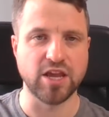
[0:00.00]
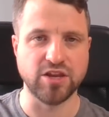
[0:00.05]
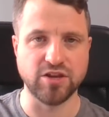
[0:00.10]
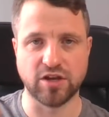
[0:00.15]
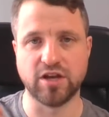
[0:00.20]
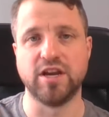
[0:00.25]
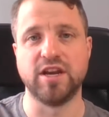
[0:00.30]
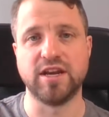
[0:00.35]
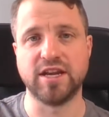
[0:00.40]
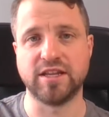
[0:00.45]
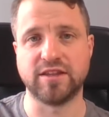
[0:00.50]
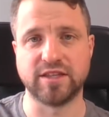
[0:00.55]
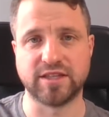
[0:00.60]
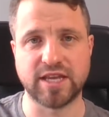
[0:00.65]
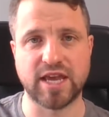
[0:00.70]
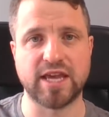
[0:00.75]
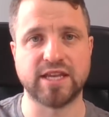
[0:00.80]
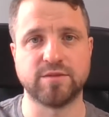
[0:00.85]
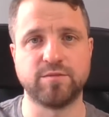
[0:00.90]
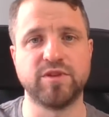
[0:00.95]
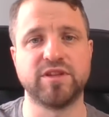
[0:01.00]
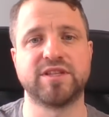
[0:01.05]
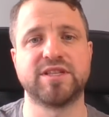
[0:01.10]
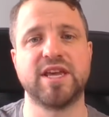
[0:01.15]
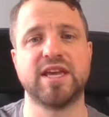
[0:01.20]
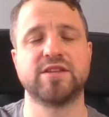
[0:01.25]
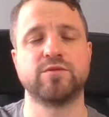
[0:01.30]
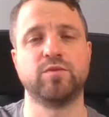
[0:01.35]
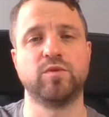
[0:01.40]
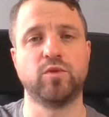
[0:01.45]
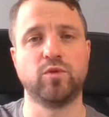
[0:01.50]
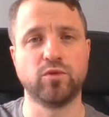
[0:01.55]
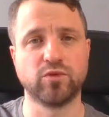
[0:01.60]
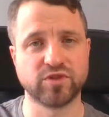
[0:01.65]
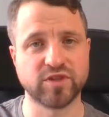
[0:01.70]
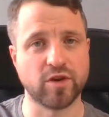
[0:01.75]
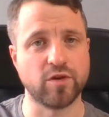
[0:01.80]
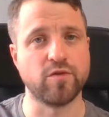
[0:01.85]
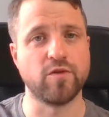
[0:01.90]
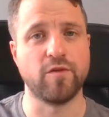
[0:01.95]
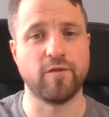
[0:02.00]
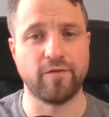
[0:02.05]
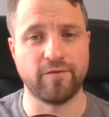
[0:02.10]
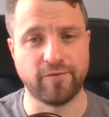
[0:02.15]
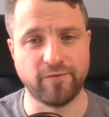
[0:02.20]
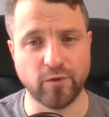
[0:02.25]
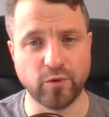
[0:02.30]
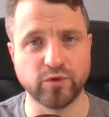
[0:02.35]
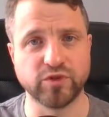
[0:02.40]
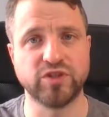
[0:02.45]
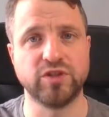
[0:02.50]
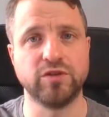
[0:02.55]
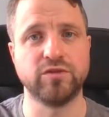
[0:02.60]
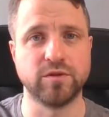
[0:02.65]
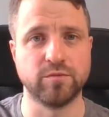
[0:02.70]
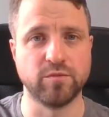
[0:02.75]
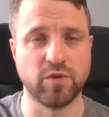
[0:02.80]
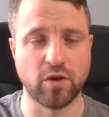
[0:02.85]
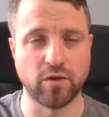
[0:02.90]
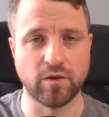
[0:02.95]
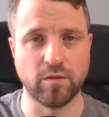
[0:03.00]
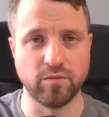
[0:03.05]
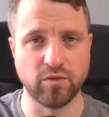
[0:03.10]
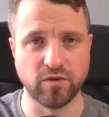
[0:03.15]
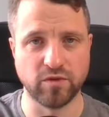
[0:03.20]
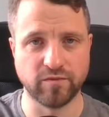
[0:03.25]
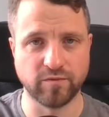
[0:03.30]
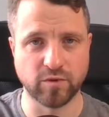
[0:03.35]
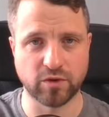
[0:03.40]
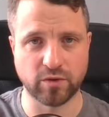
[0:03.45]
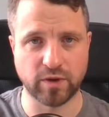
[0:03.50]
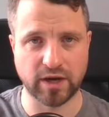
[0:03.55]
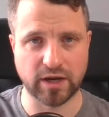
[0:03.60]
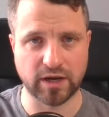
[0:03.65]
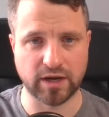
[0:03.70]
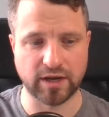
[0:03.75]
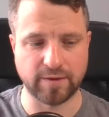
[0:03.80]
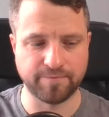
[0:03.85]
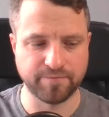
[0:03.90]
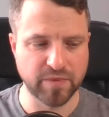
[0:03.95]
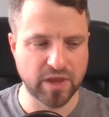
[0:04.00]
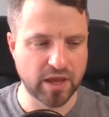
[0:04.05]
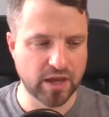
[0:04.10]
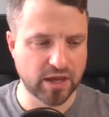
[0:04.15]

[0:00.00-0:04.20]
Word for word: you're going to need the test but the test will also force you to mo move more quickly